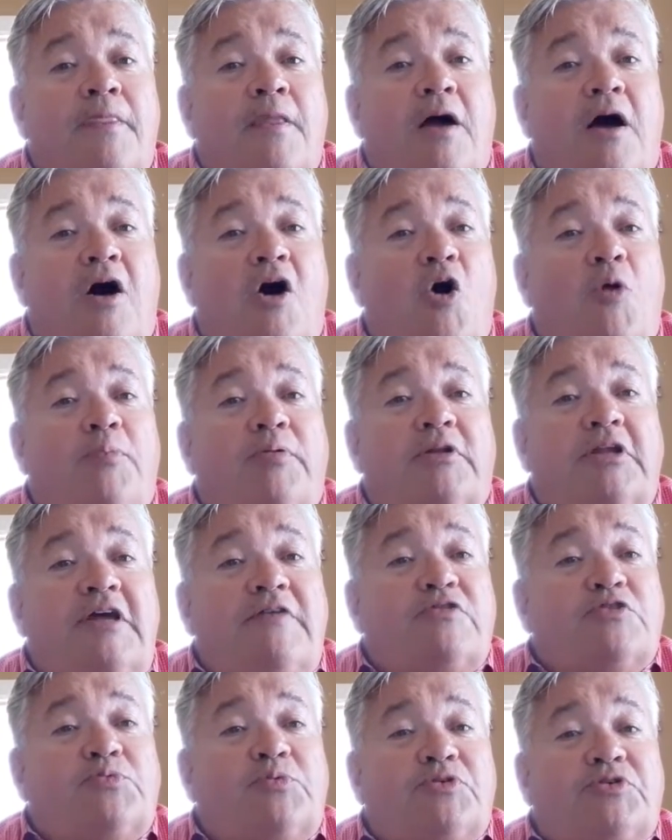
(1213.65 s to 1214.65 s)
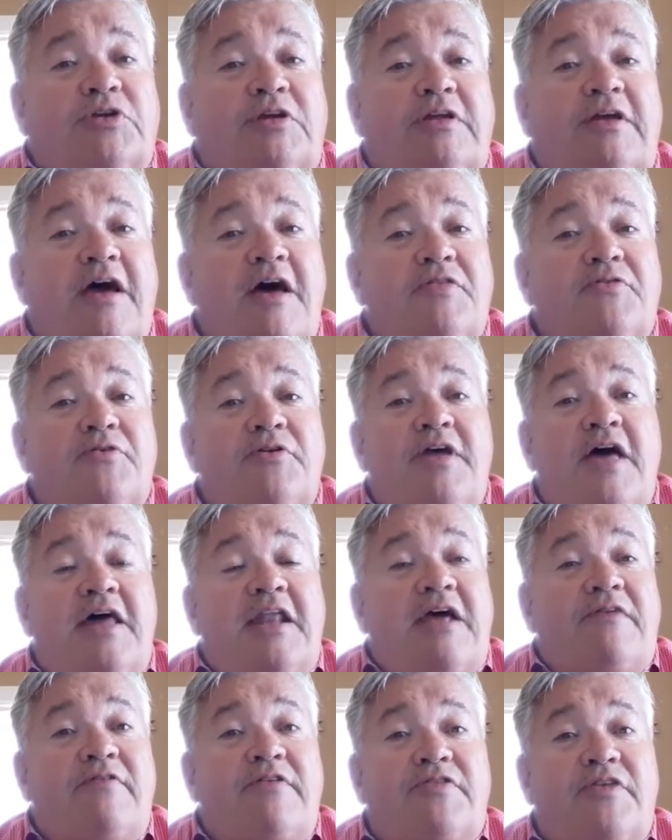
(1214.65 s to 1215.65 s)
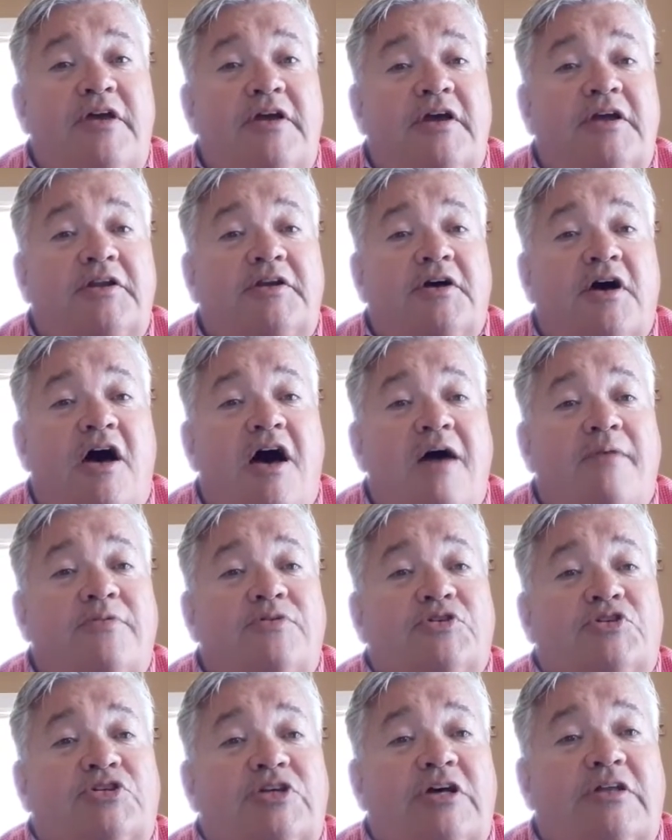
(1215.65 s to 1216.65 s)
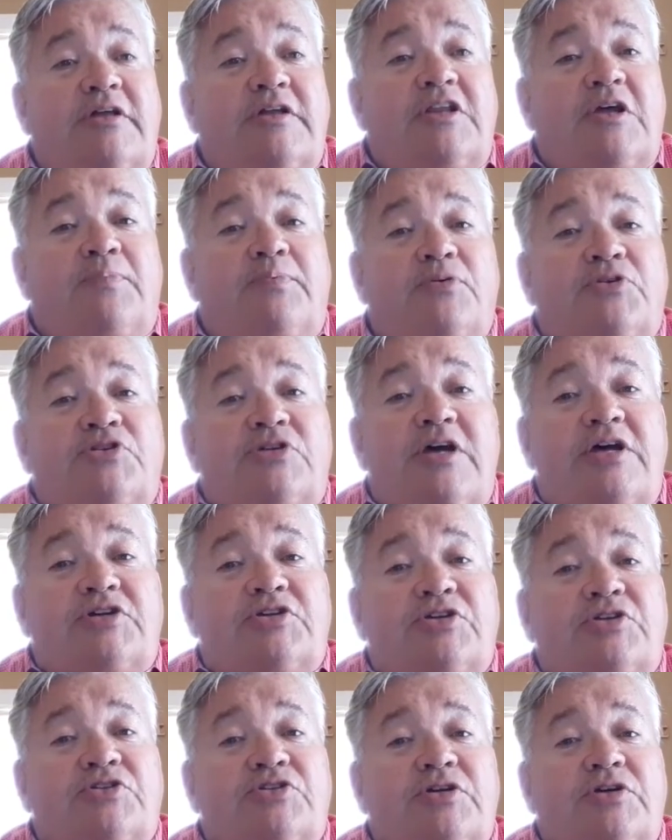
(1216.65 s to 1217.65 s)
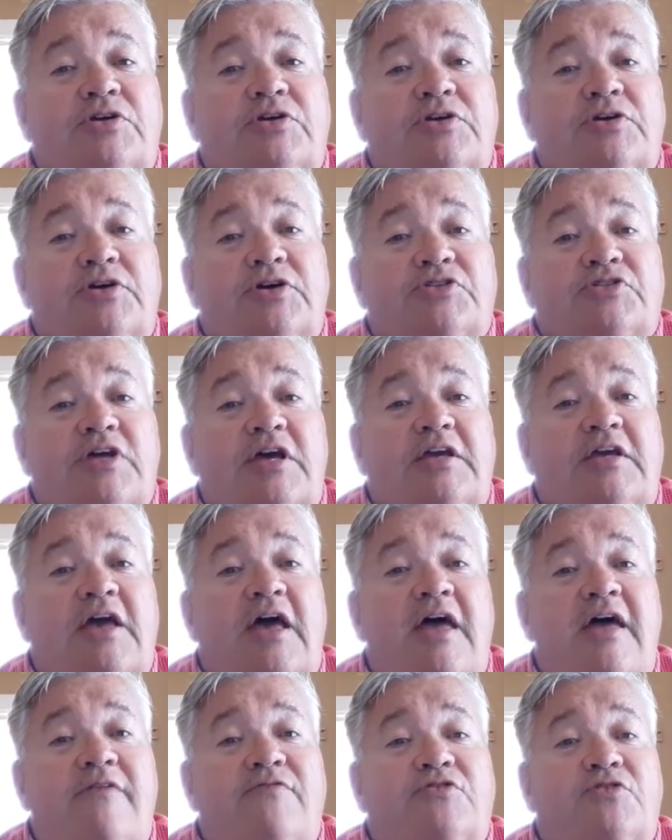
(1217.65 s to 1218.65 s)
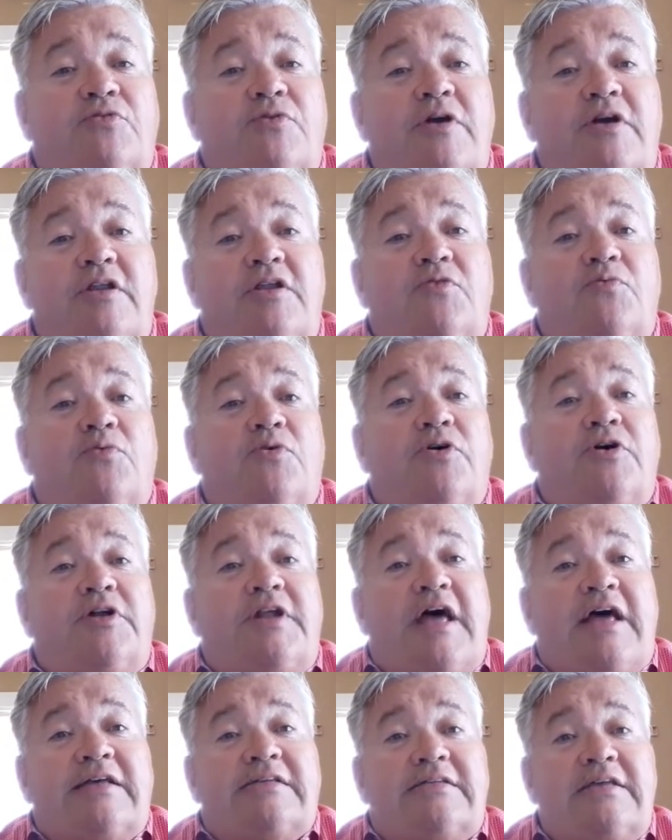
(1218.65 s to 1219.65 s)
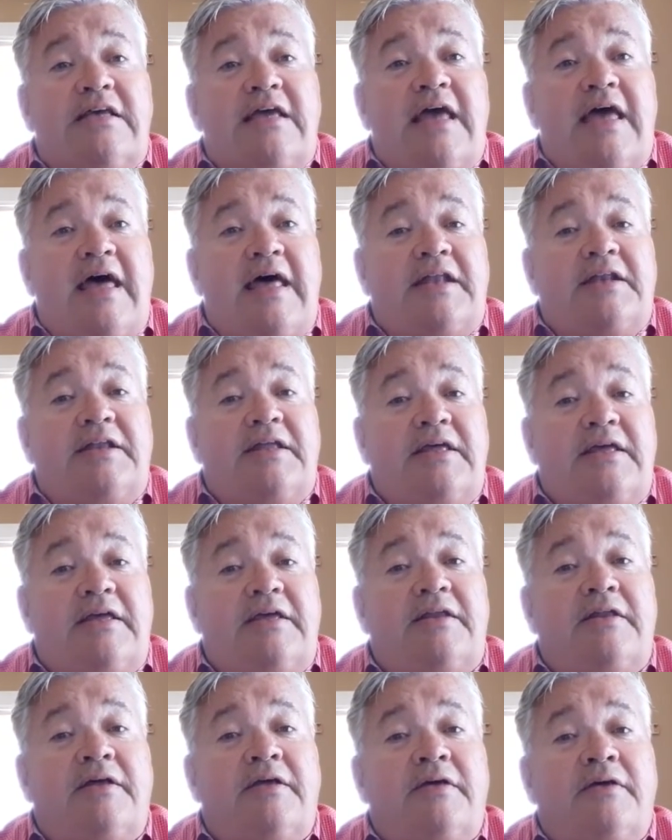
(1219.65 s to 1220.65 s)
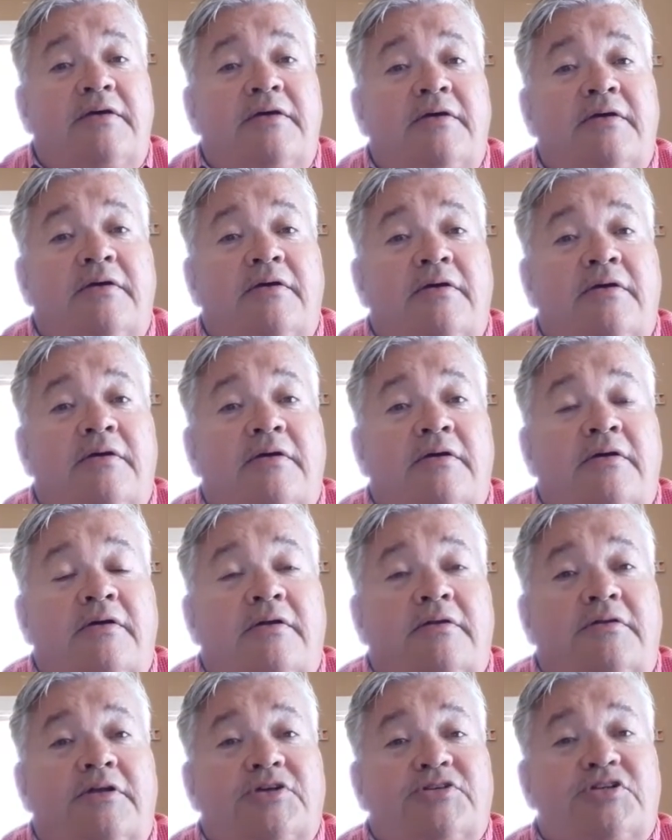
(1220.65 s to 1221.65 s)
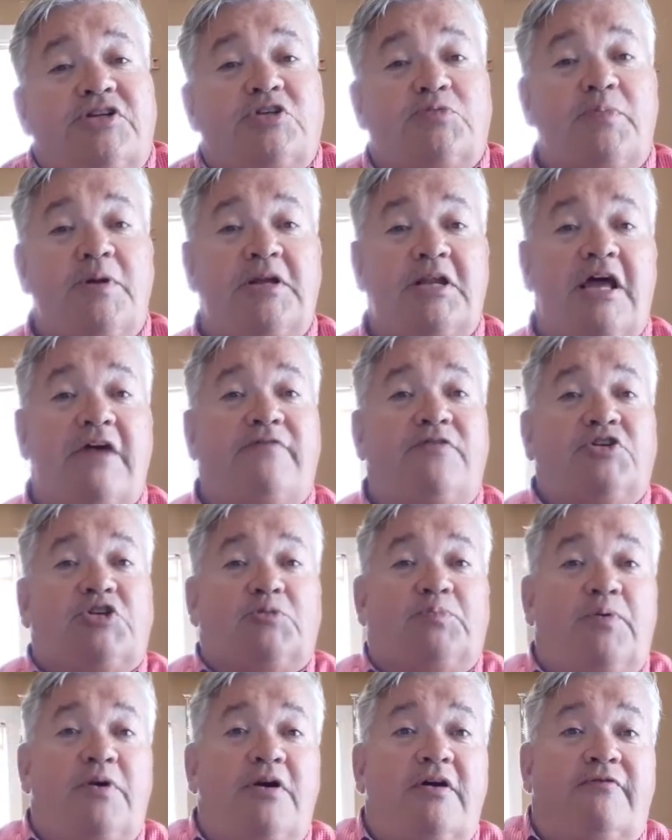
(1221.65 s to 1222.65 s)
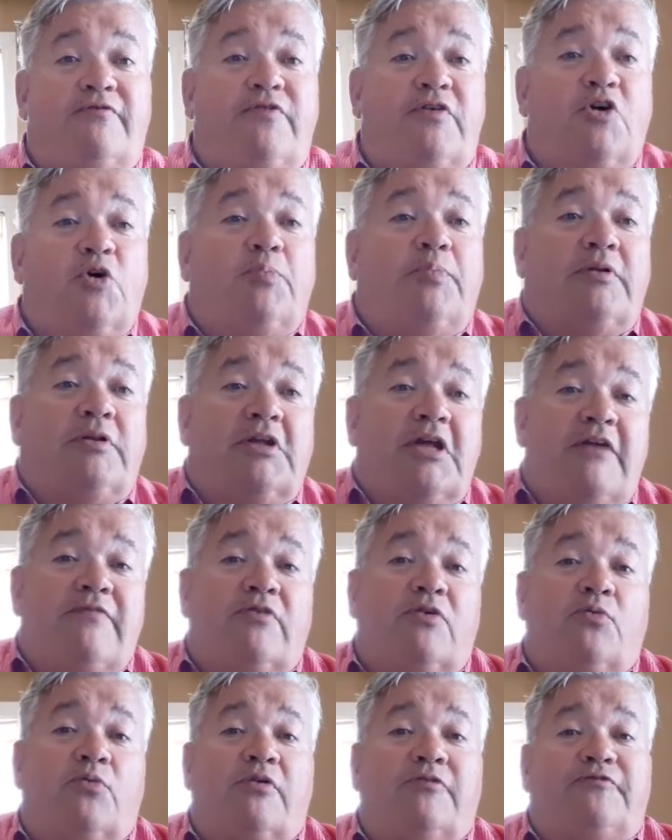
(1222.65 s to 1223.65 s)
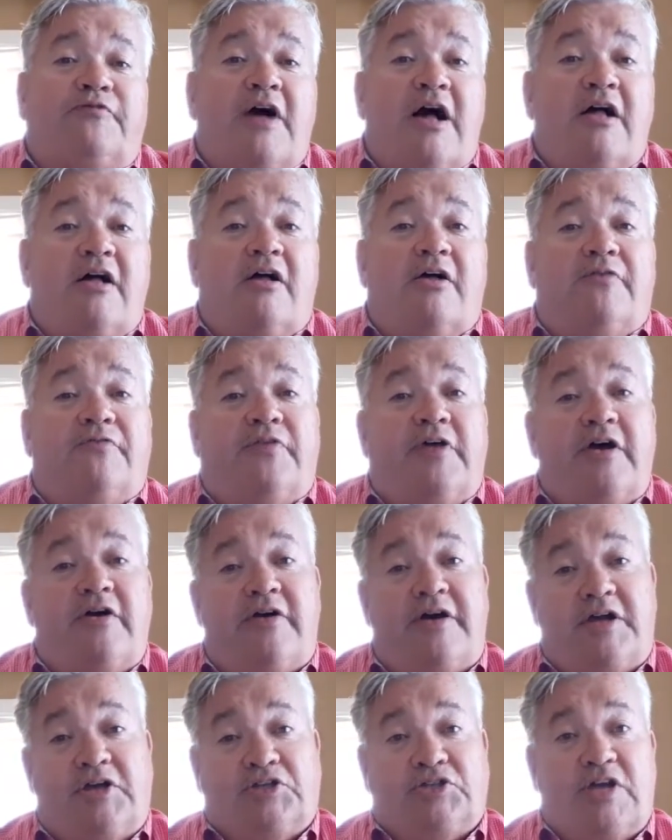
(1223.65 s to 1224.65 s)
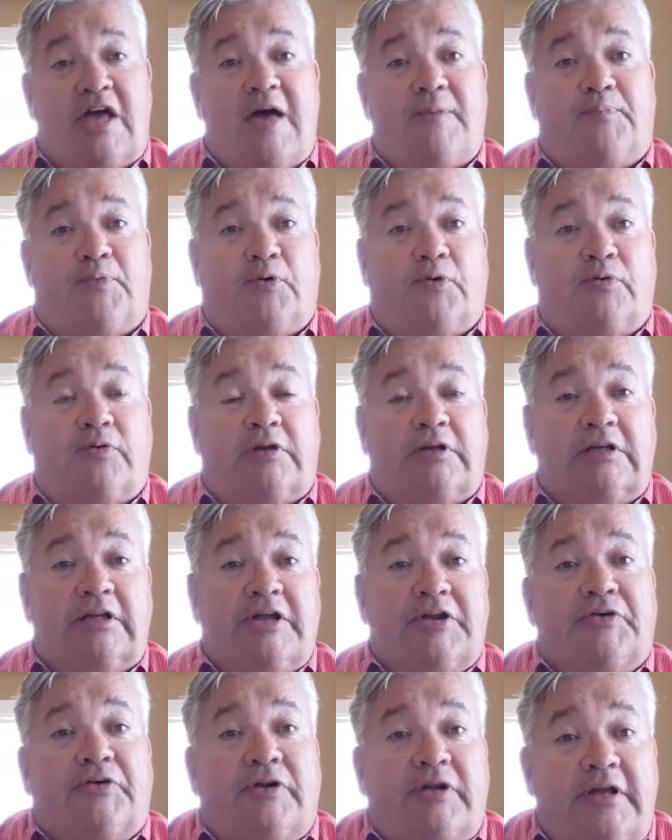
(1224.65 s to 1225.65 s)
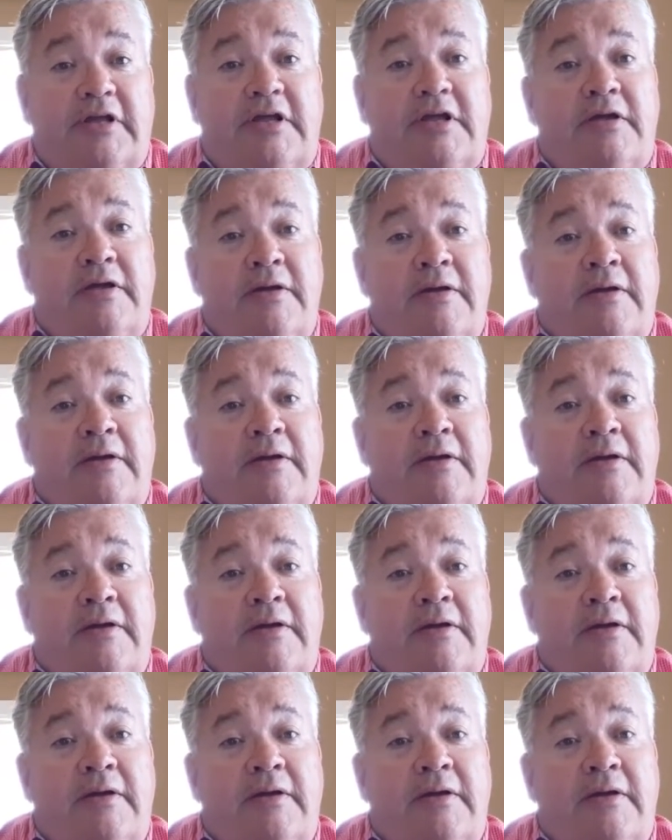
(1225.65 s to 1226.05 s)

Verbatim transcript: All believers were together and had everything in common, selling their possessions and goods they gave to anyone as he had need. Does this mean every spirit filled believer will follow their example literally?